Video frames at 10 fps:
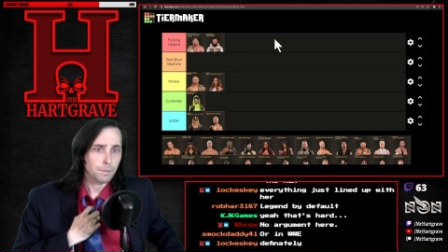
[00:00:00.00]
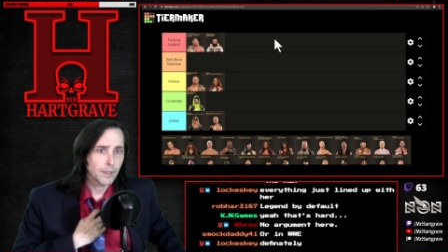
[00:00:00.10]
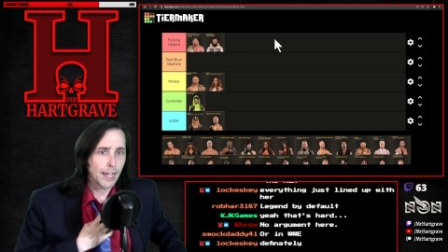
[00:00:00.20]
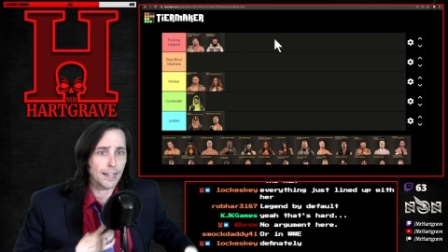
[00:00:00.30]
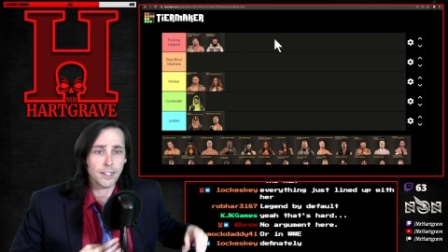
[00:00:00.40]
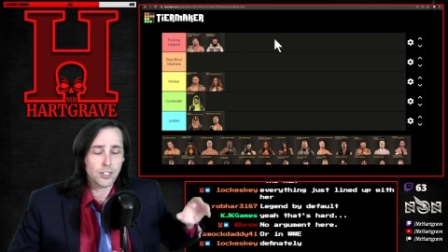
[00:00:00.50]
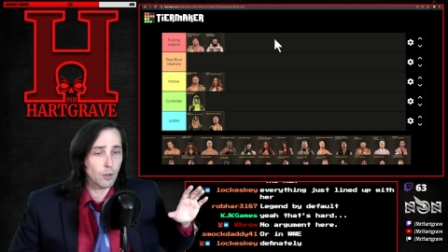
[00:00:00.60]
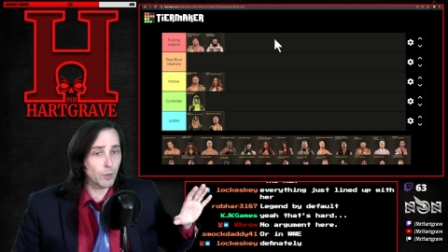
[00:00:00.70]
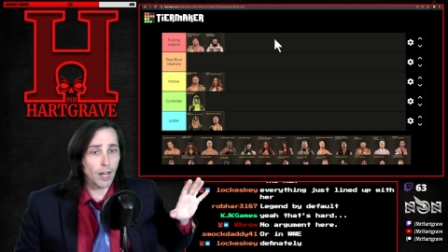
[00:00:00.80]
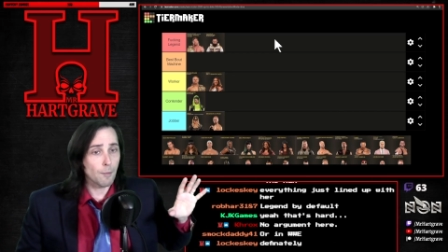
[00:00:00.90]
and
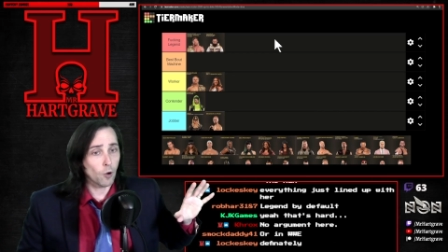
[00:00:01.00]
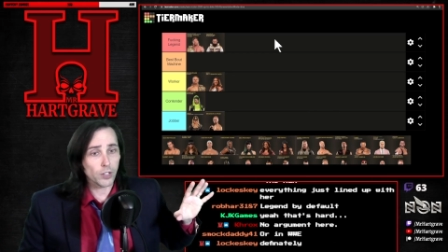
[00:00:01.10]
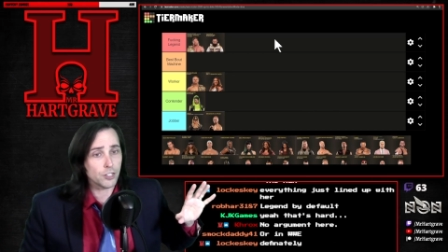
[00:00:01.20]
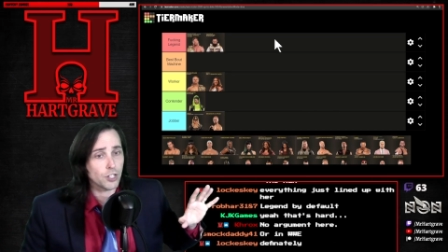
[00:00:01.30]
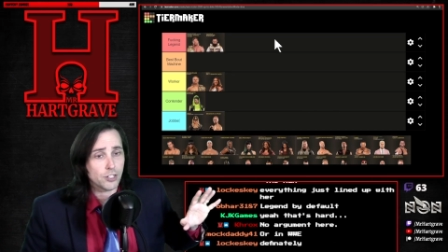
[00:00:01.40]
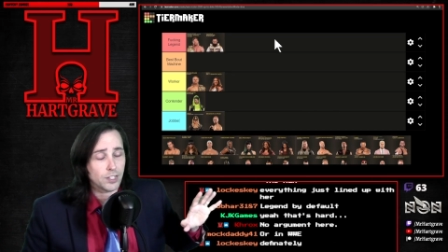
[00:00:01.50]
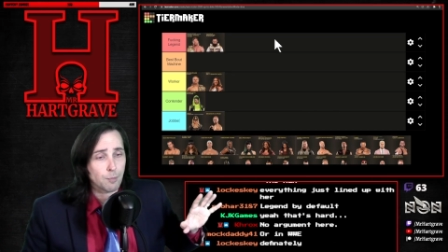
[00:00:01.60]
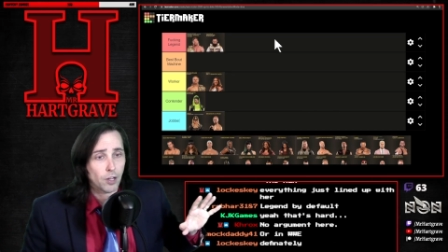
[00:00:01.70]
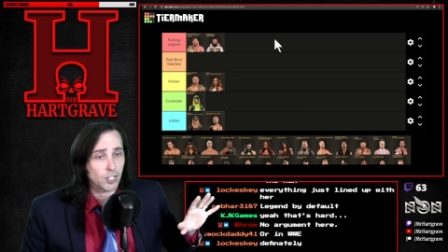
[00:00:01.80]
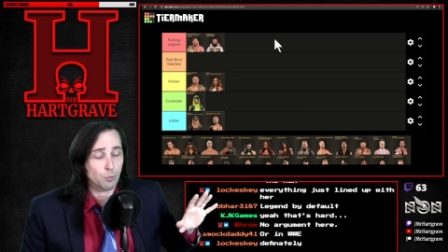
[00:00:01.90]
I'm only judging them
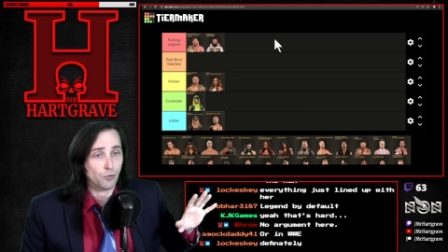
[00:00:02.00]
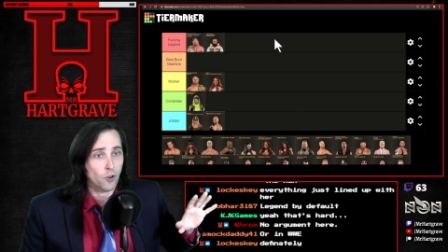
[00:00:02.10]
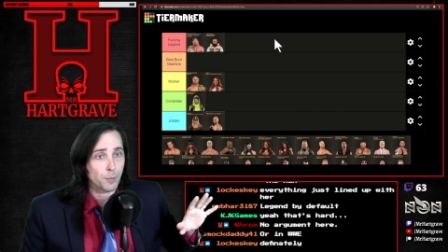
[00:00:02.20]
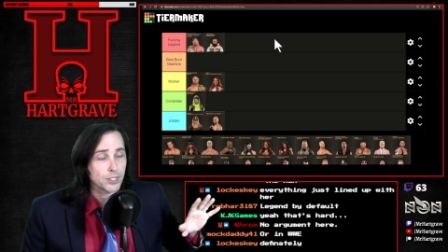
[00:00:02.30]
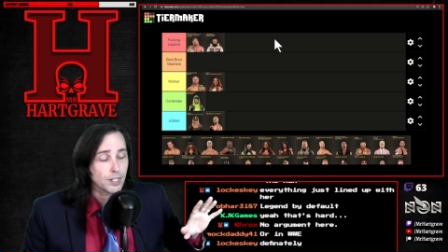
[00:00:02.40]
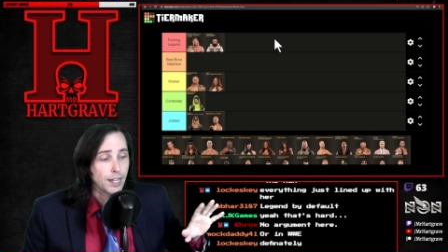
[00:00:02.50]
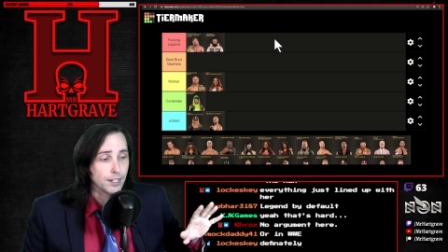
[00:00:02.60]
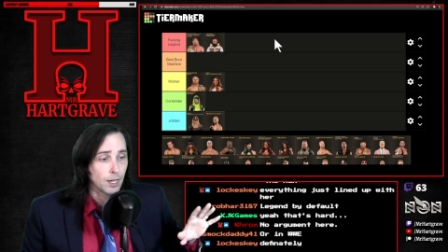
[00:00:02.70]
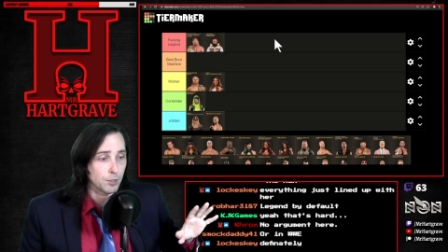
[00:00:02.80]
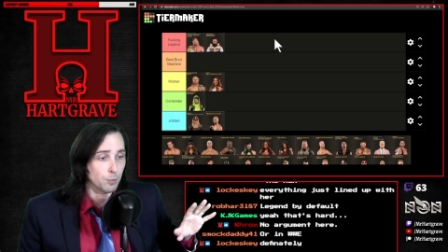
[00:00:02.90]
on their performance in
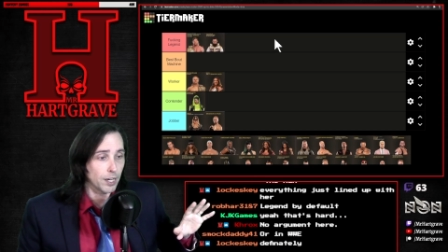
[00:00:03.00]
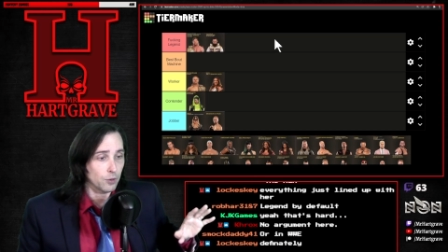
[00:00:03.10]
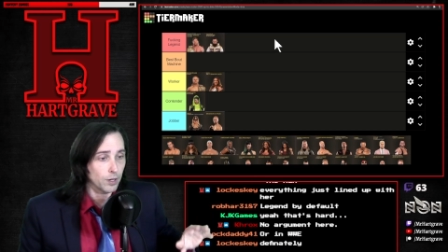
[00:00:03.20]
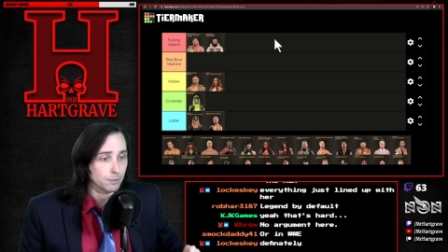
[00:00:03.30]
AEW, by the way.